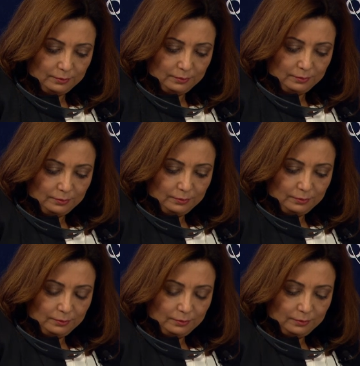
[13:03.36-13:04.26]

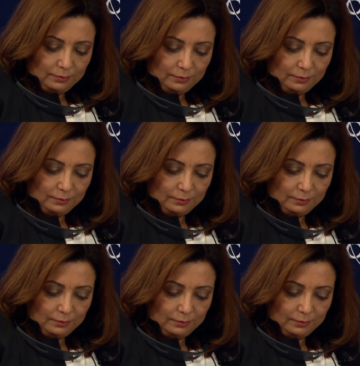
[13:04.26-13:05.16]

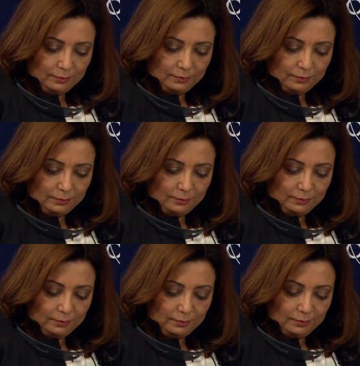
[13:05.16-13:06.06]

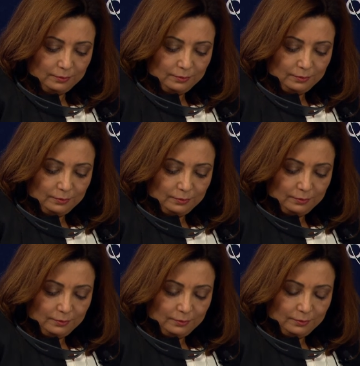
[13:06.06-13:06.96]

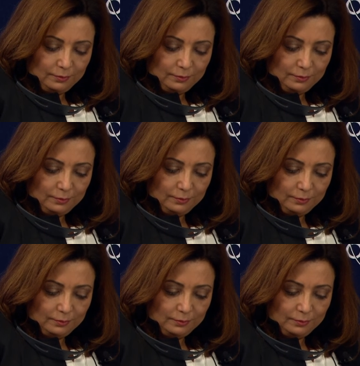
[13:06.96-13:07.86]

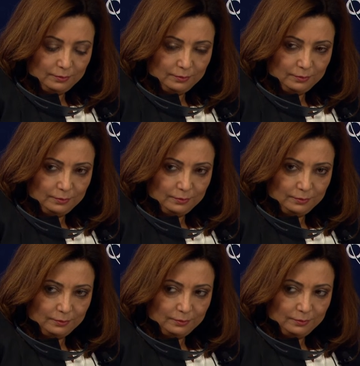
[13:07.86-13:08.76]

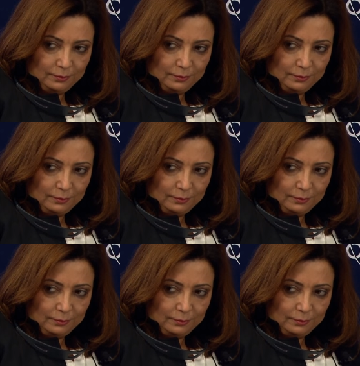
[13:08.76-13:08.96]
Nobody speaks.